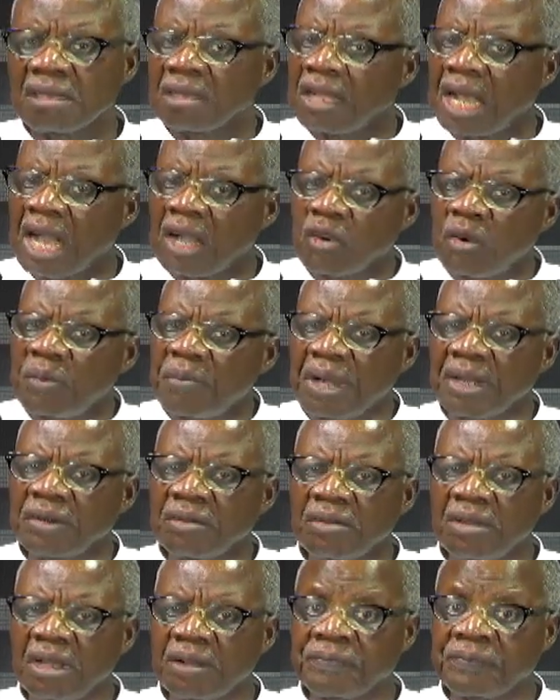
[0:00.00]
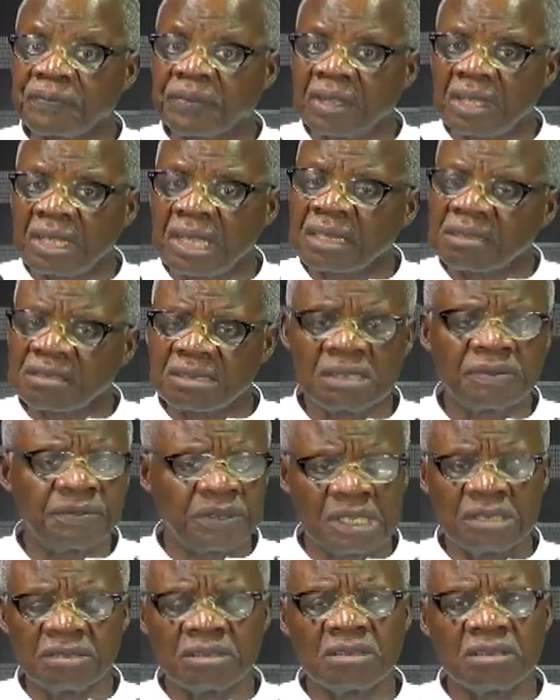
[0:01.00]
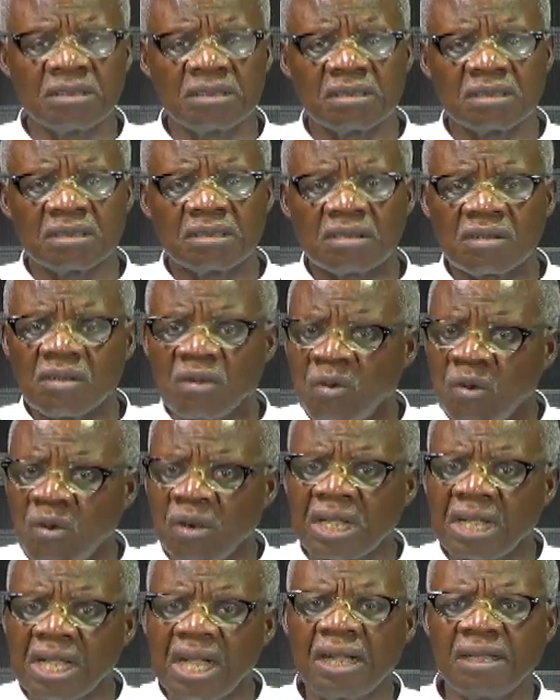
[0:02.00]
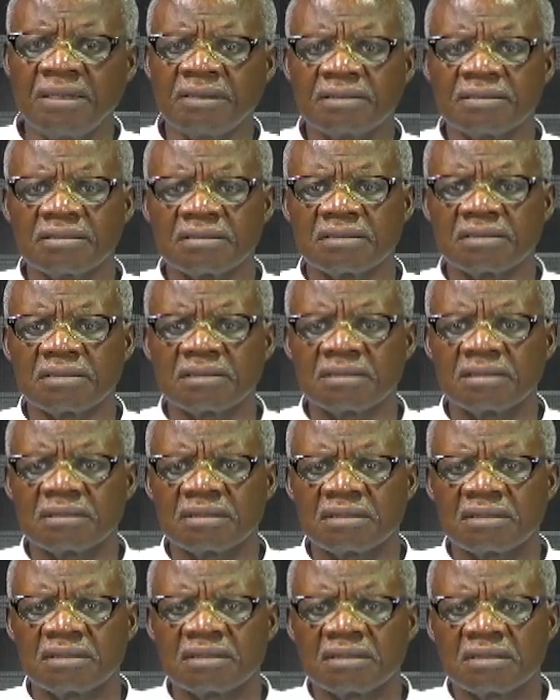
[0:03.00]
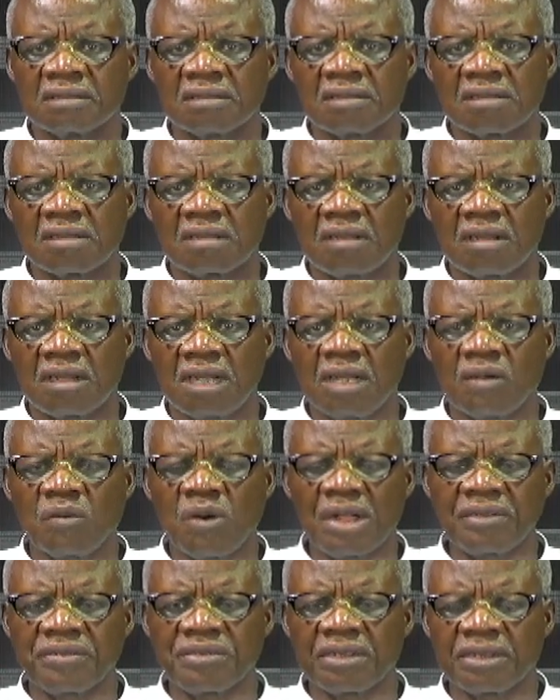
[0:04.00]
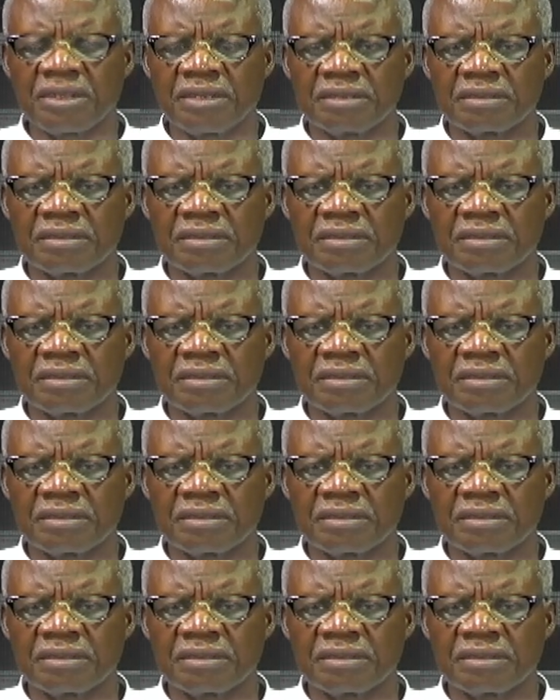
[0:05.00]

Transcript: akoma no a forget you no oka wadwen